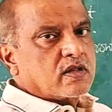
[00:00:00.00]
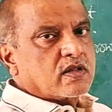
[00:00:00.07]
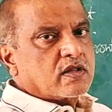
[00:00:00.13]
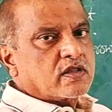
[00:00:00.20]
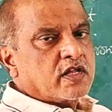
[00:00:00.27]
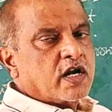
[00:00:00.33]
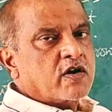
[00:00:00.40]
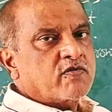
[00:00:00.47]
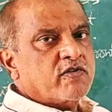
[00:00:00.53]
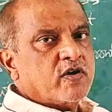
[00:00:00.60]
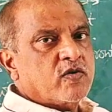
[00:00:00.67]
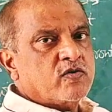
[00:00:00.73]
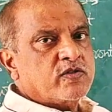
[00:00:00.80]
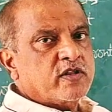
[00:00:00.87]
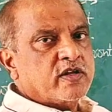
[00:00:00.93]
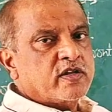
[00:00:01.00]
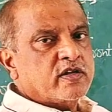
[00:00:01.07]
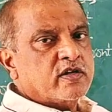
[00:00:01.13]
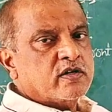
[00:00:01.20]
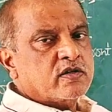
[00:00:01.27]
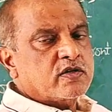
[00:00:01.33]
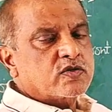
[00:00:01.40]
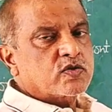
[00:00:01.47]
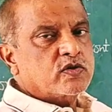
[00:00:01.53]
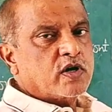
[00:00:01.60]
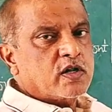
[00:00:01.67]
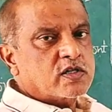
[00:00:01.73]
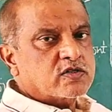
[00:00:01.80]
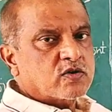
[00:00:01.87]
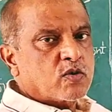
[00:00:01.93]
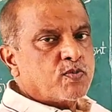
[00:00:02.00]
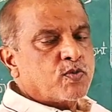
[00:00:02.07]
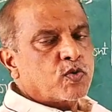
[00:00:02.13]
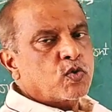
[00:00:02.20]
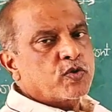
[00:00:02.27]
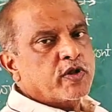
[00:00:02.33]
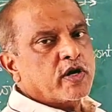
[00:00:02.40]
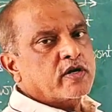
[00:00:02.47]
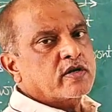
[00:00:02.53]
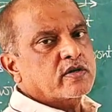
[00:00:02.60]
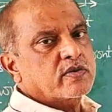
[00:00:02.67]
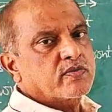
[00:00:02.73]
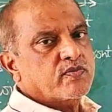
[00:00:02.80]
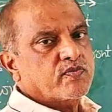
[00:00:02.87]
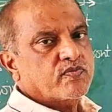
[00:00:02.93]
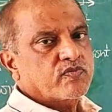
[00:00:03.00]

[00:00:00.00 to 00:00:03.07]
that wave theory should also prove that